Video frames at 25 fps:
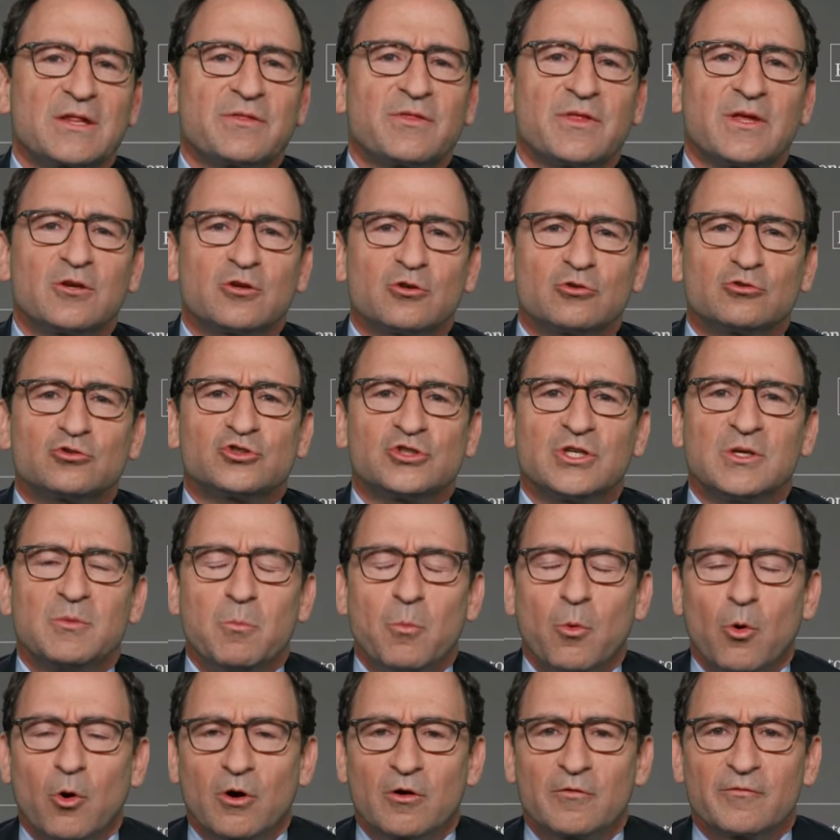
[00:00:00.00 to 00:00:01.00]
I think you'll see
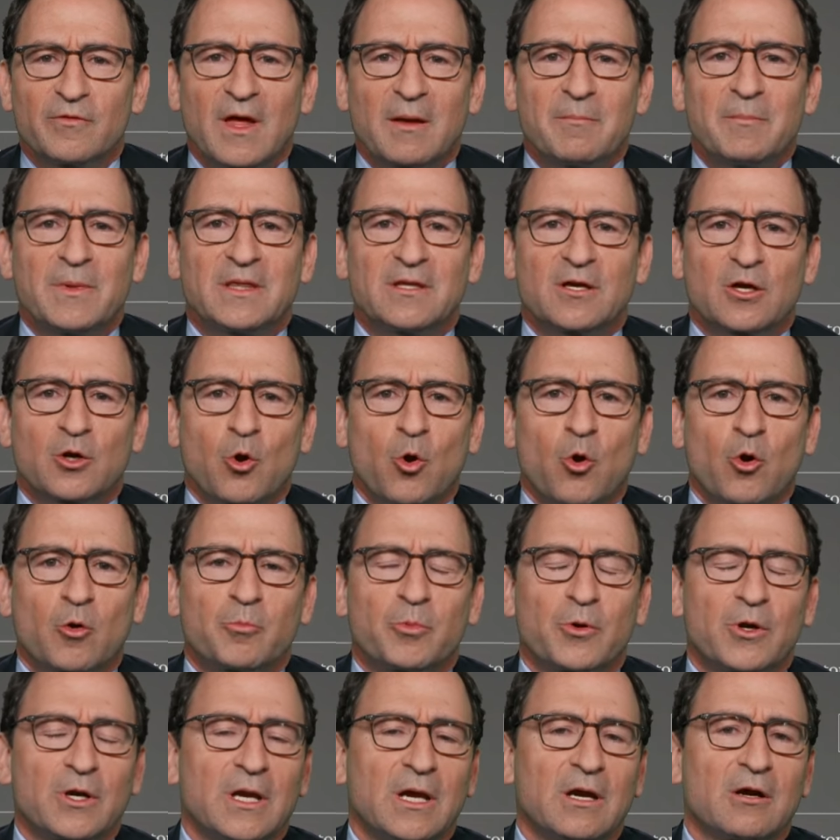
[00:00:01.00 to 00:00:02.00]
more of them in the
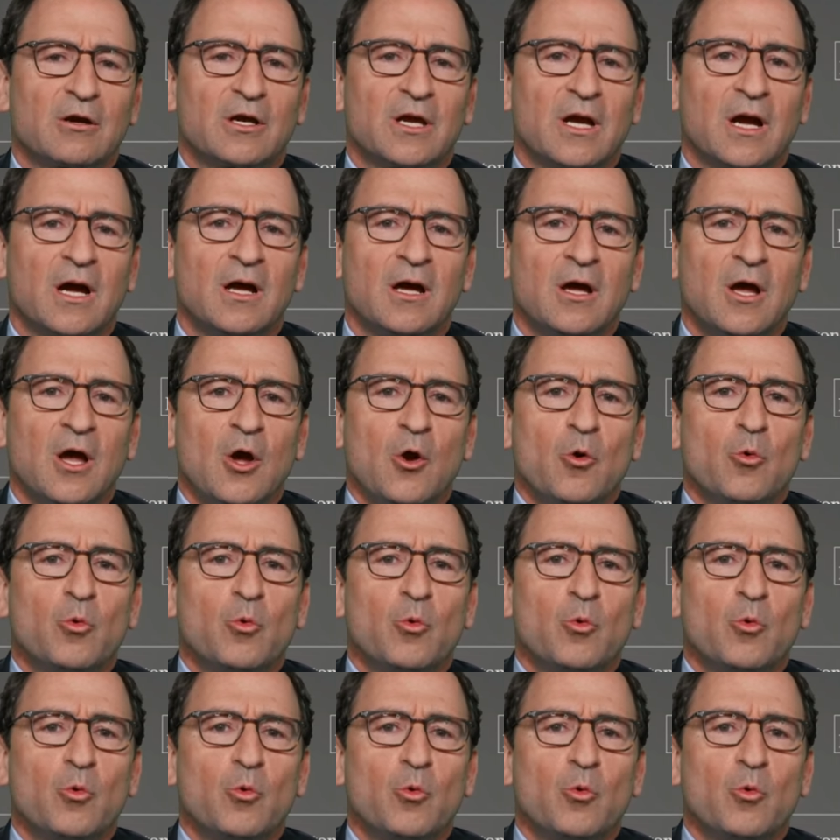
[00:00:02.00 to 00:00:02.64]
corporate area,